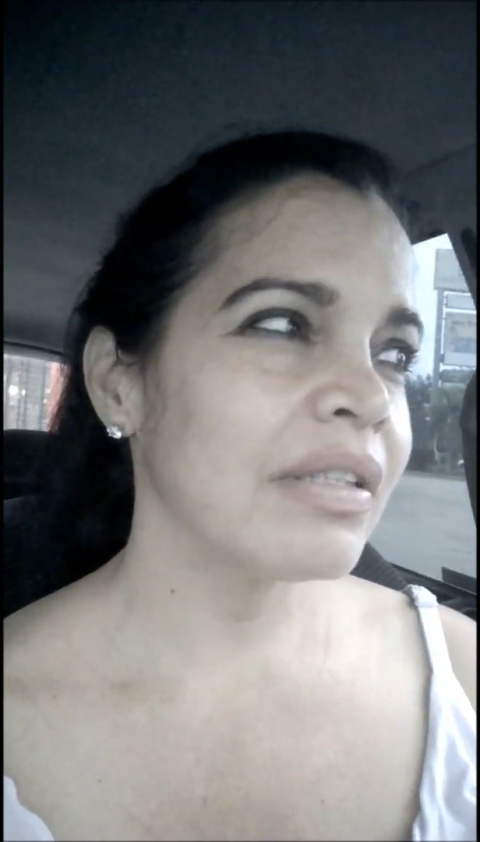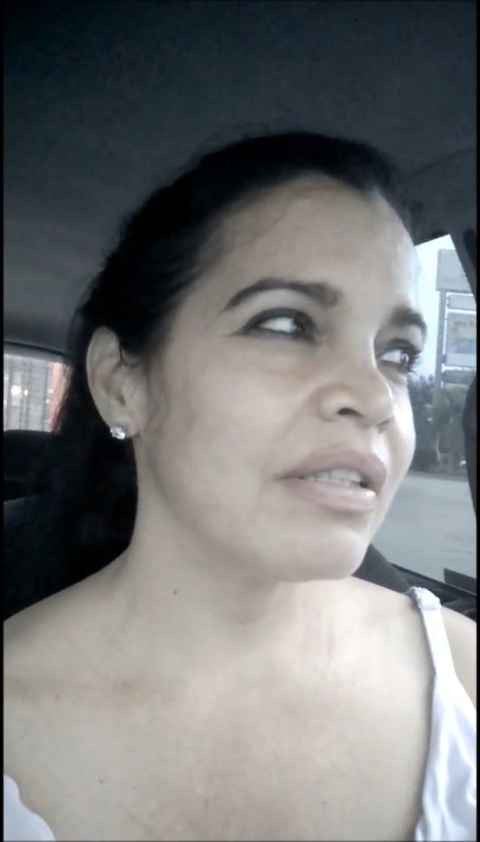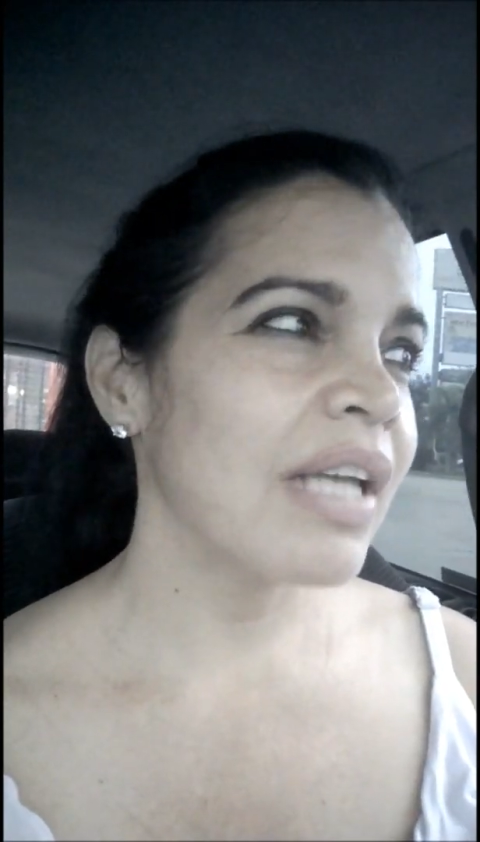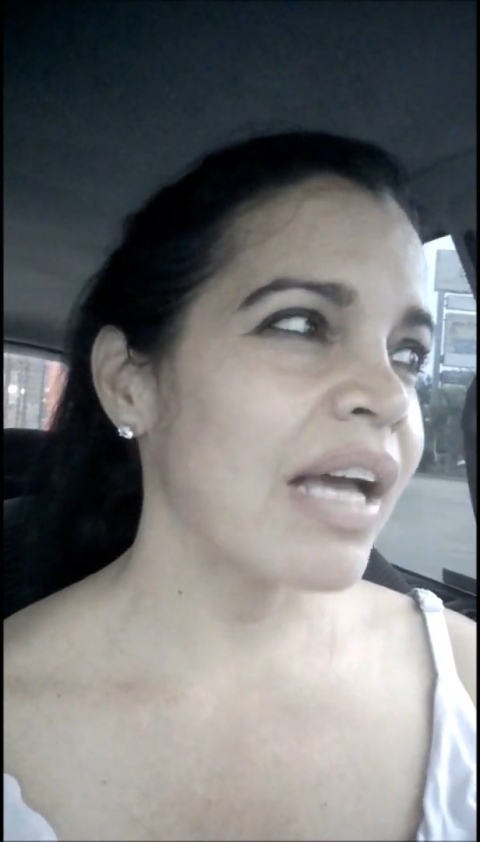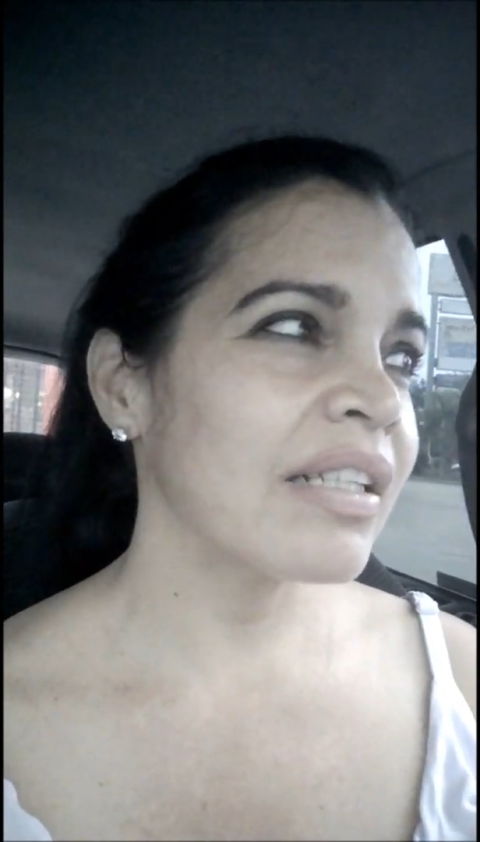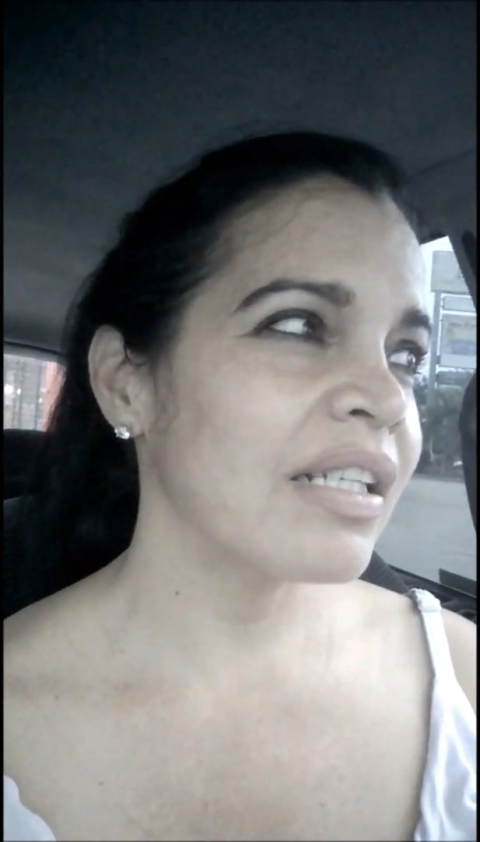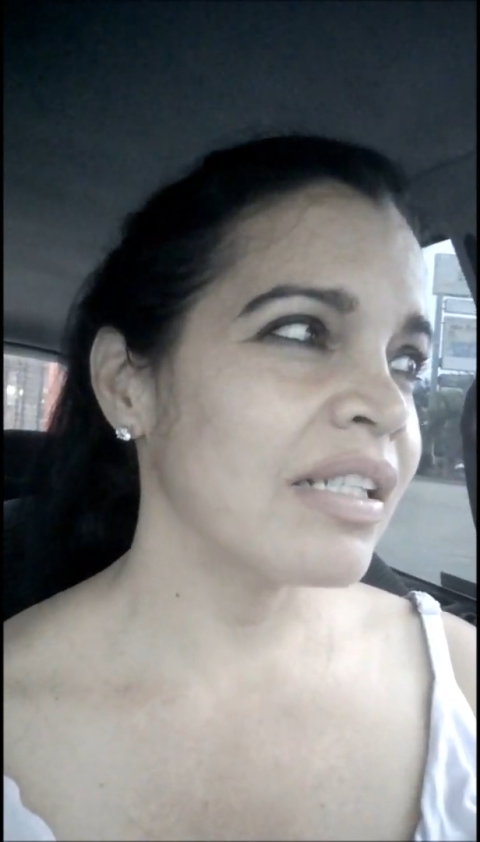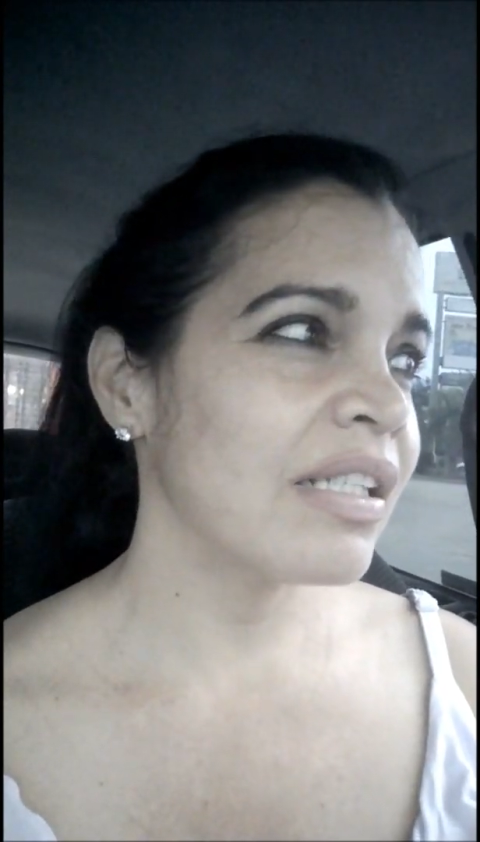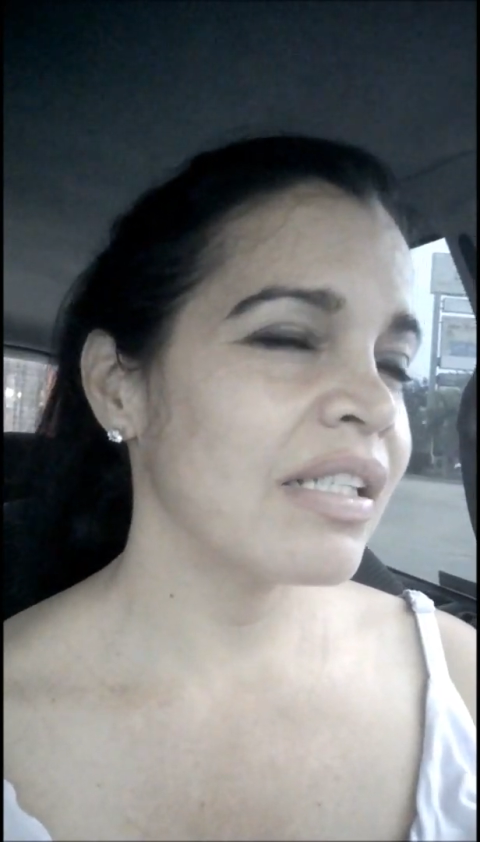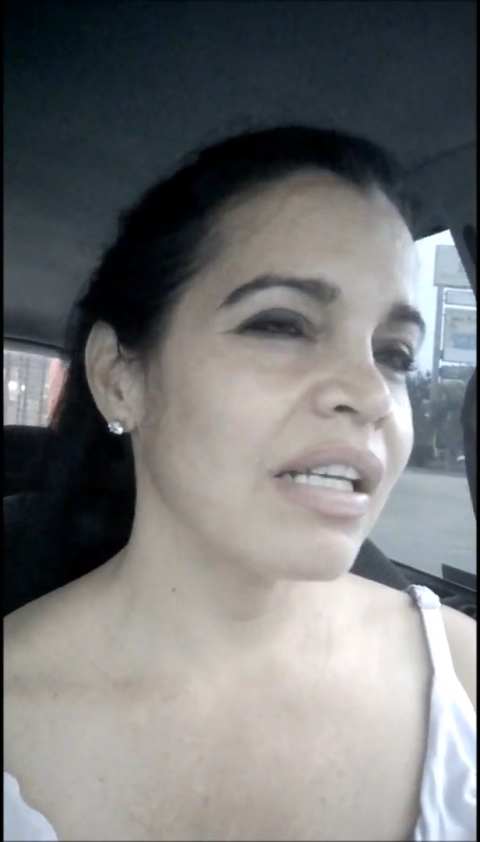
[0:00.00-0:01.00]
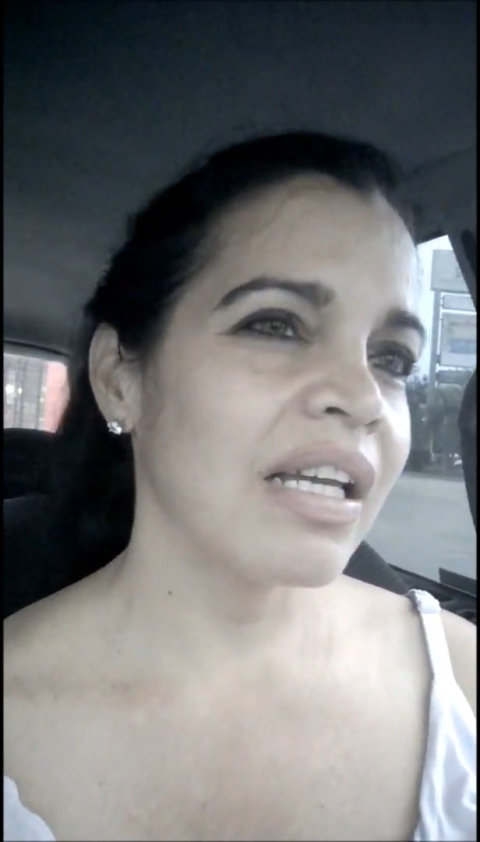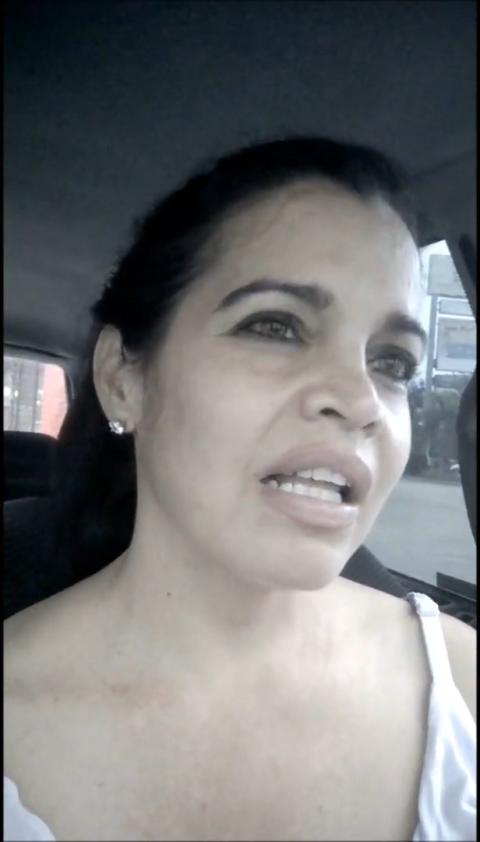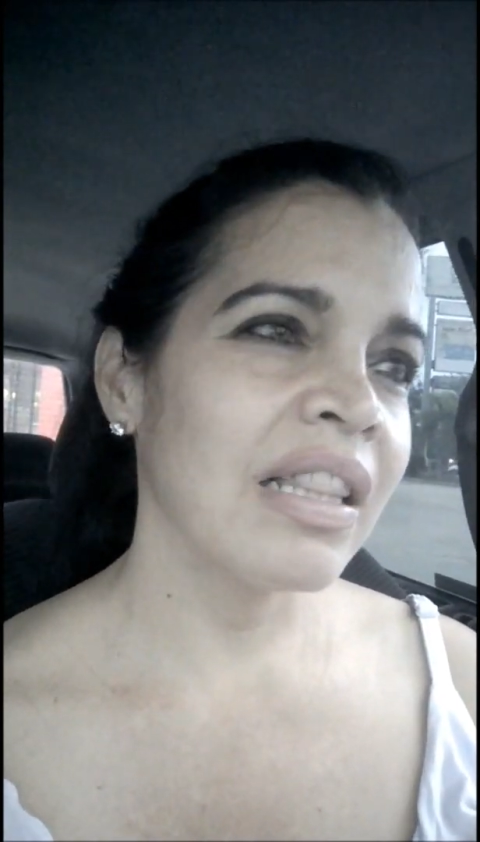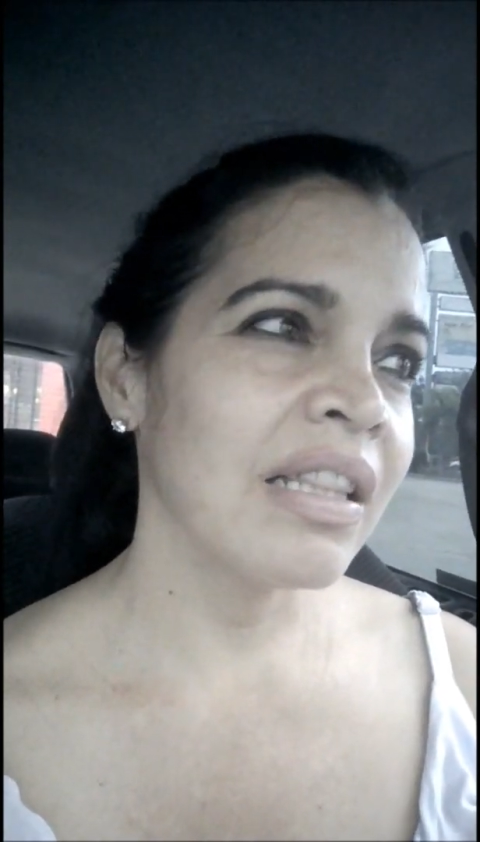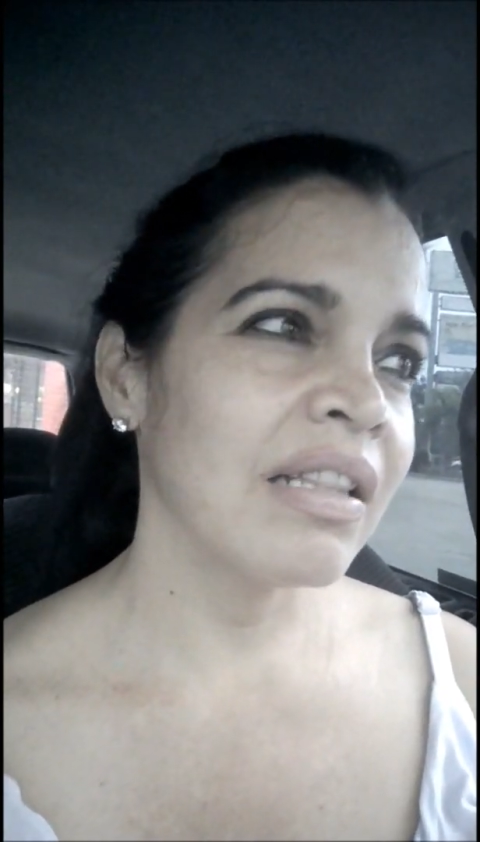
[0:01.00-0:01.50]
tactics
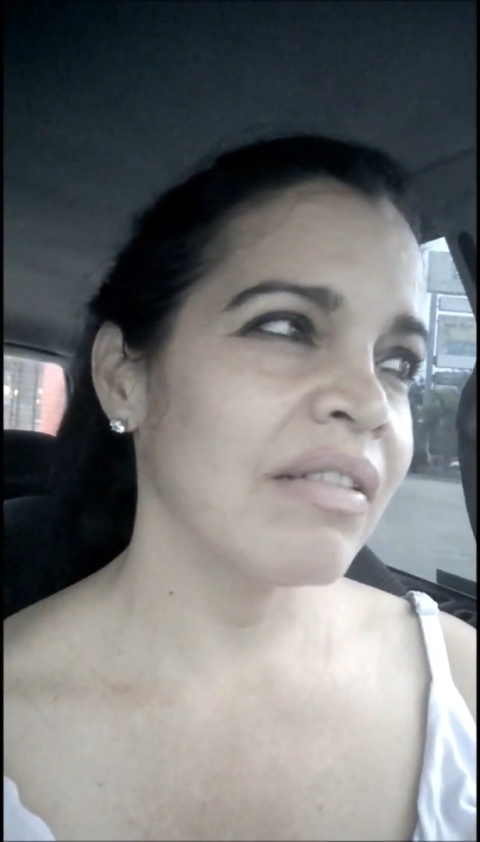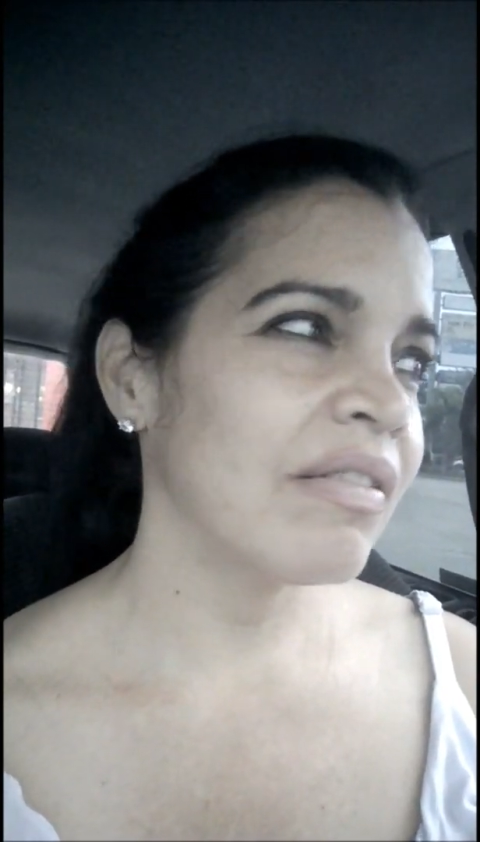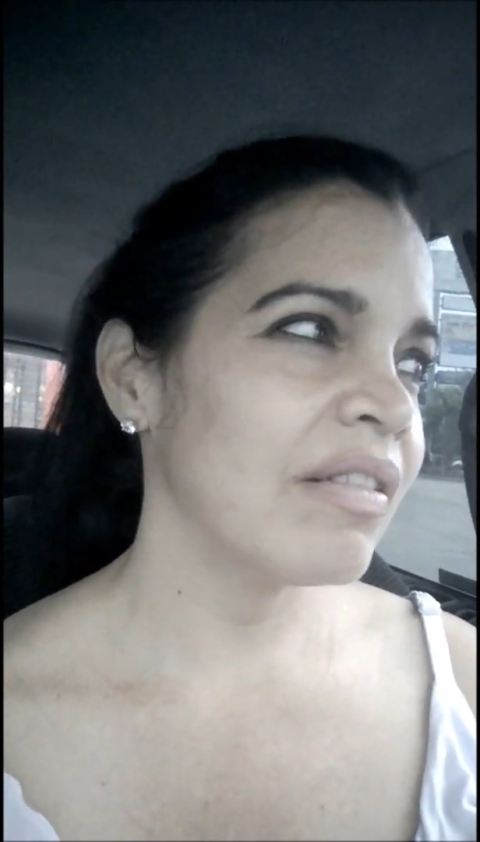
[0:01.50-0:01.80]
and